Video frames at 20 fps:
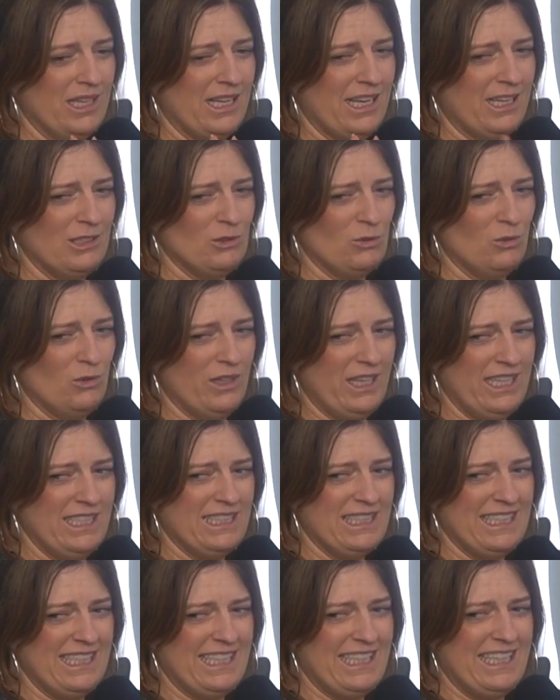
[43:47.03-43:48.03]
I don't like
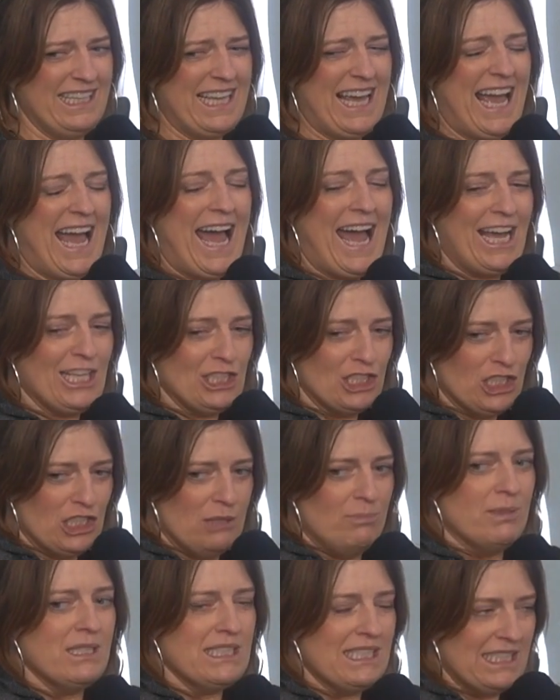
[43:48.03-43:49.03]
to like actually
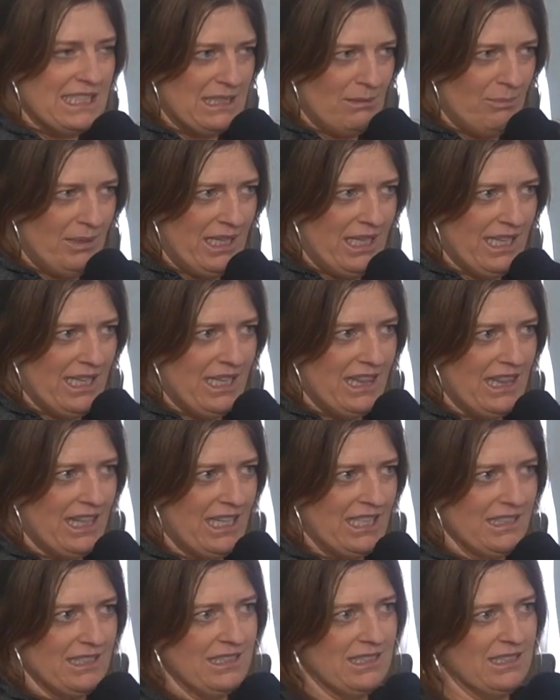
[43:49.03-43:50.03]
participate in
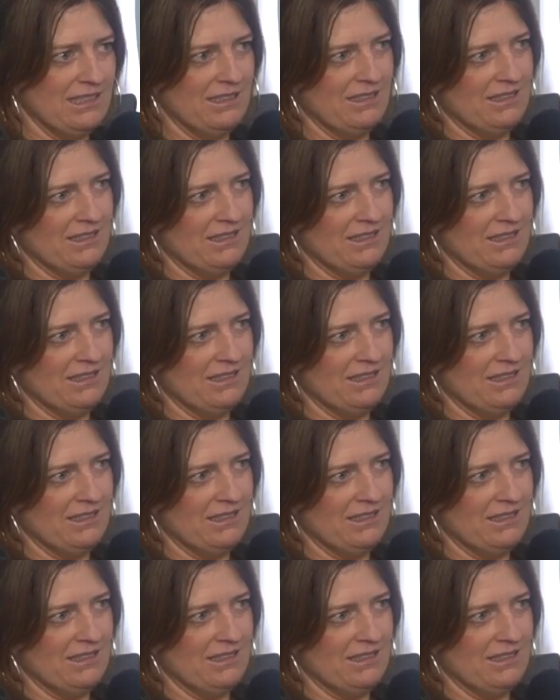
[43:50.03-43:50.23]
things.